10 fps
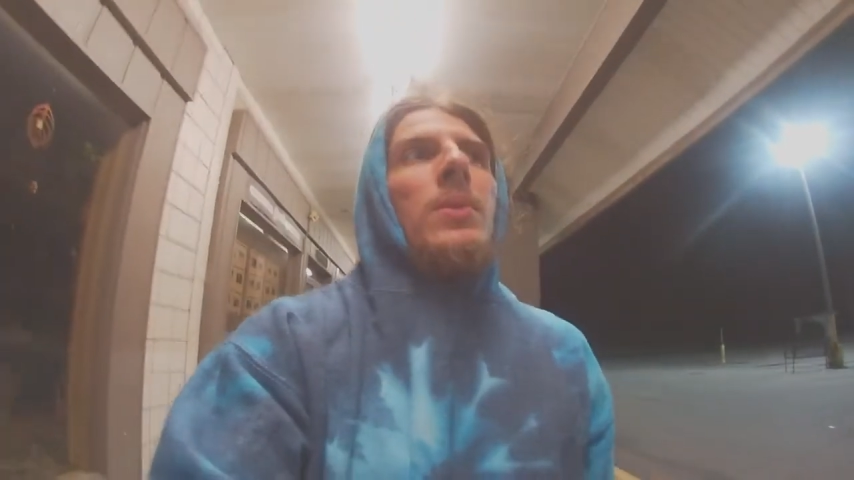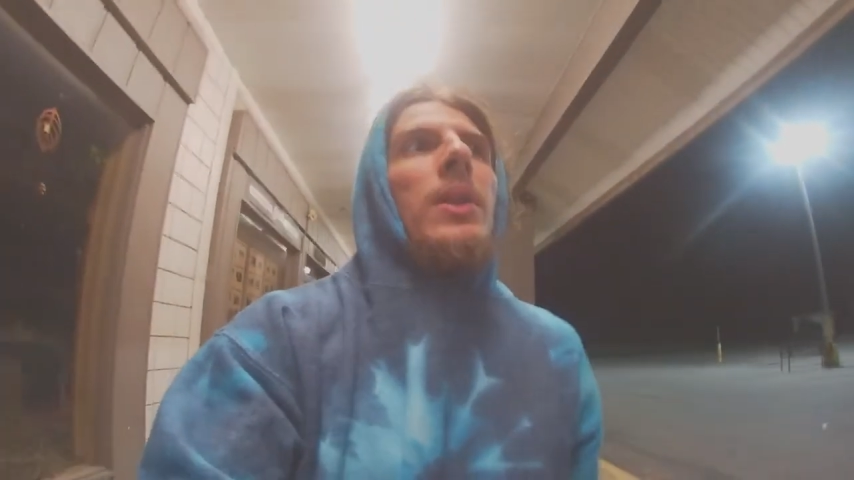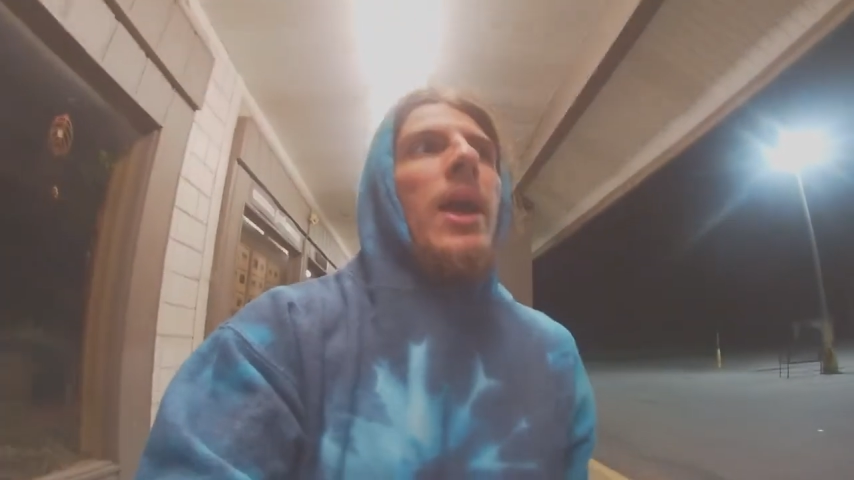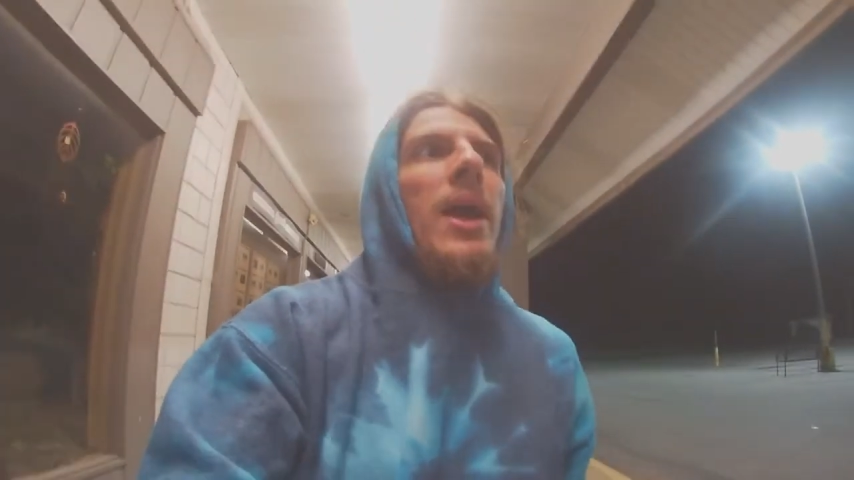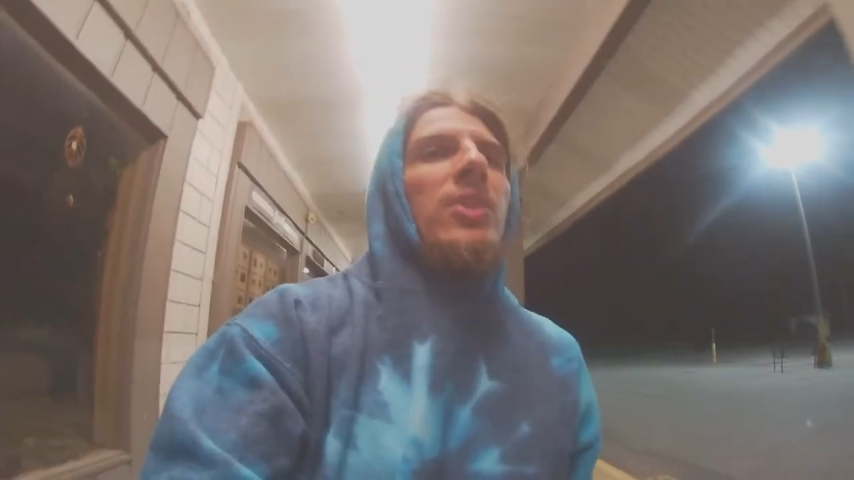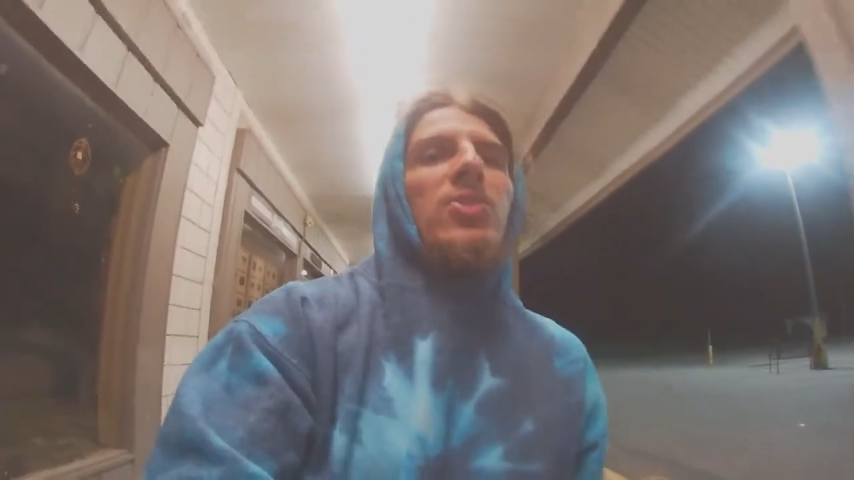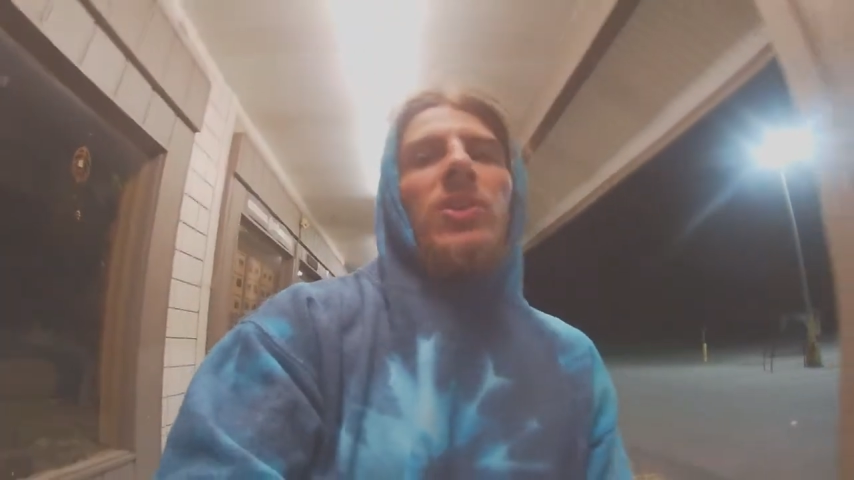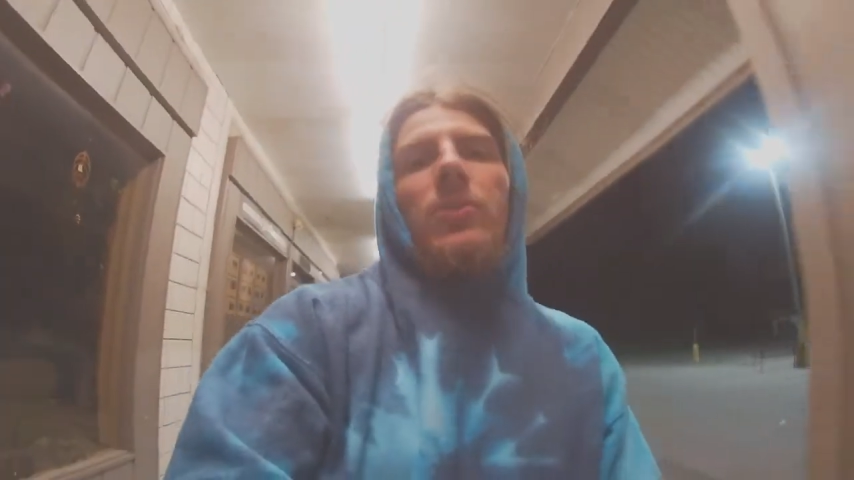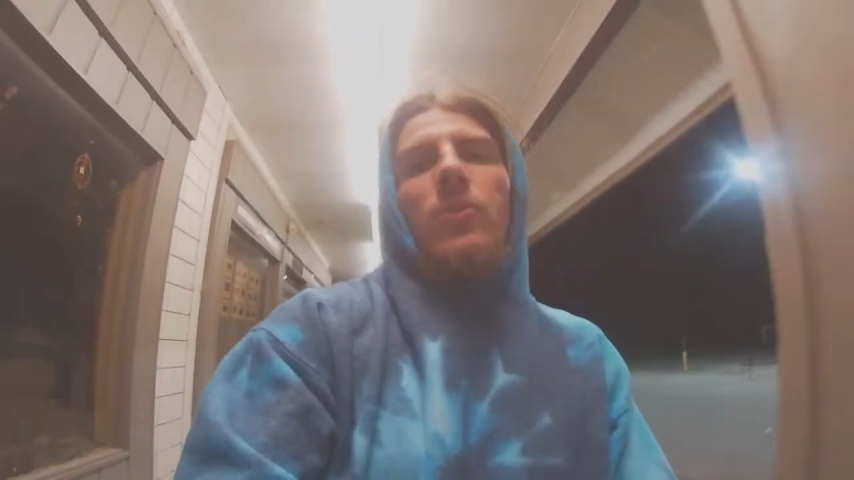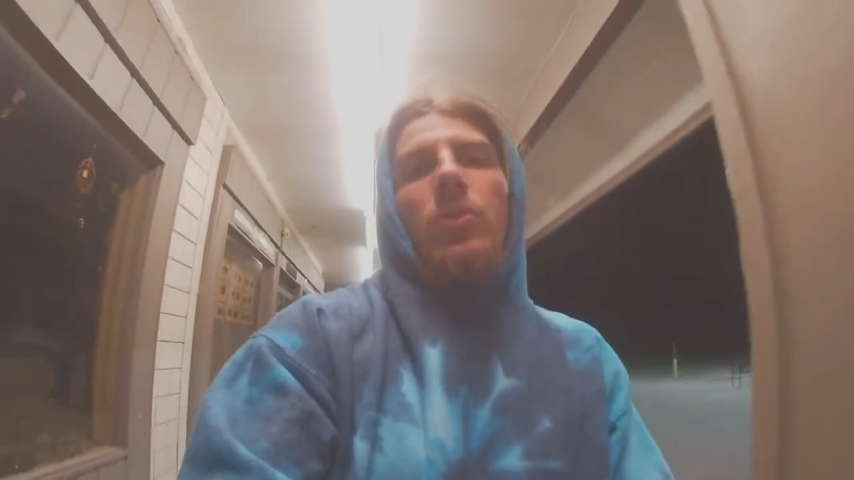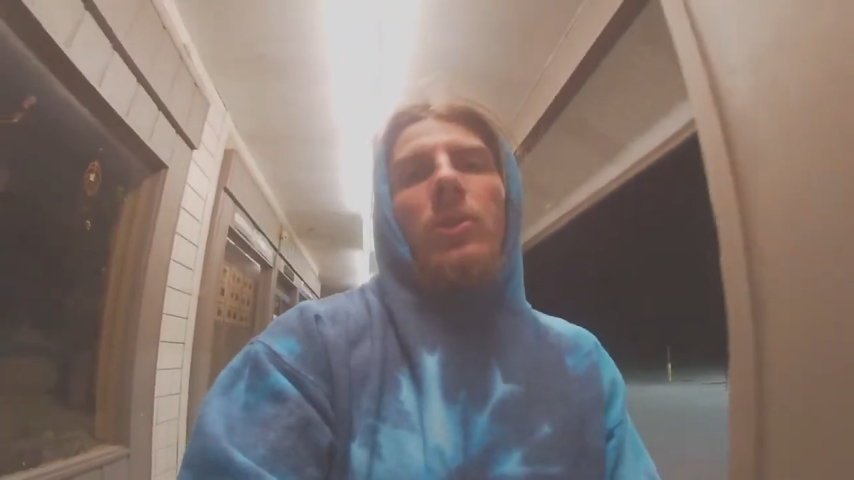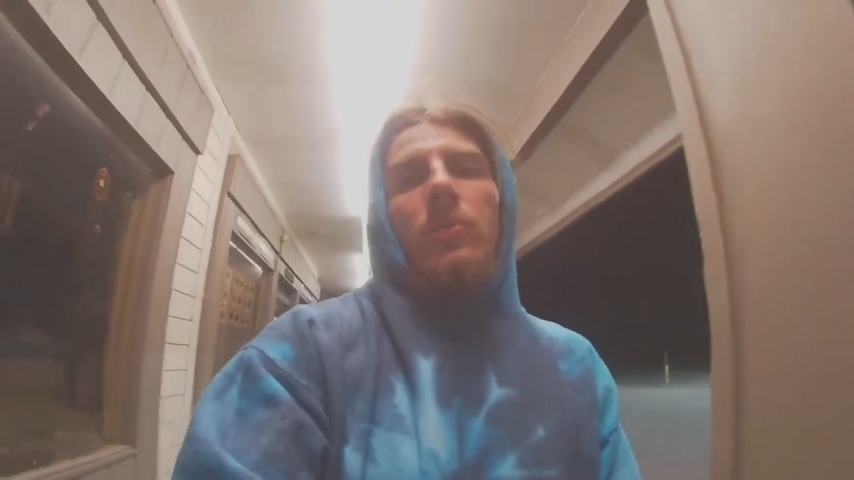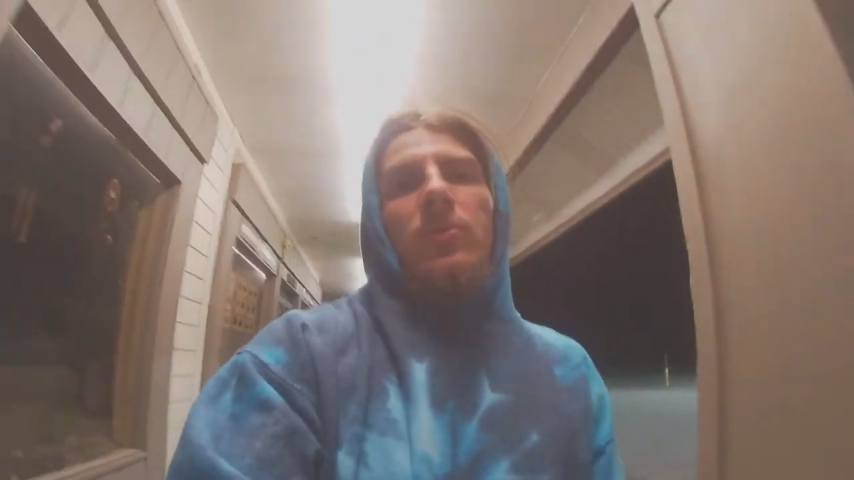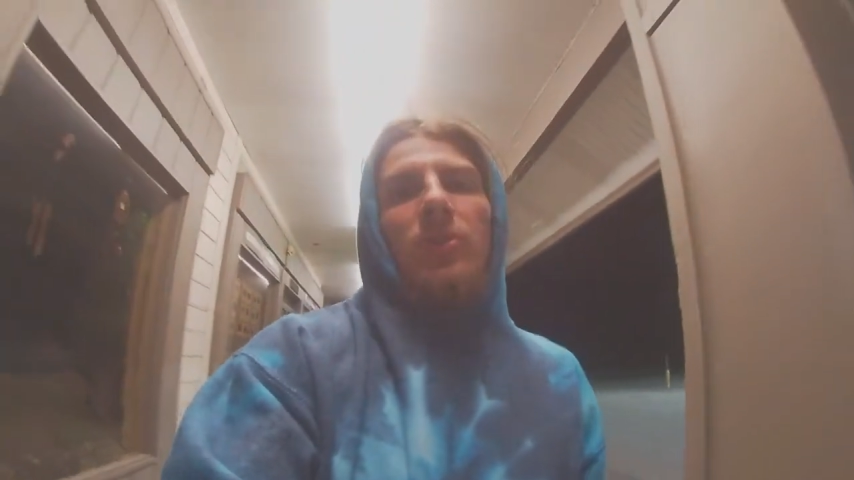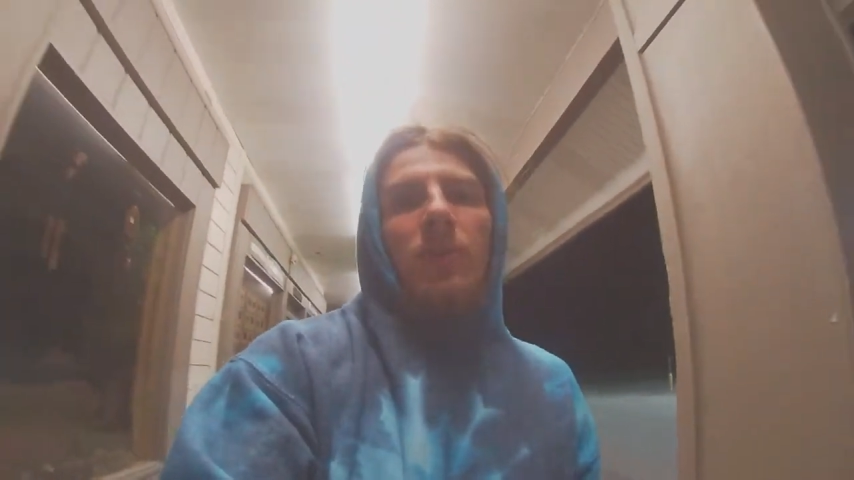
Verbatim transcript: an ass ton of clips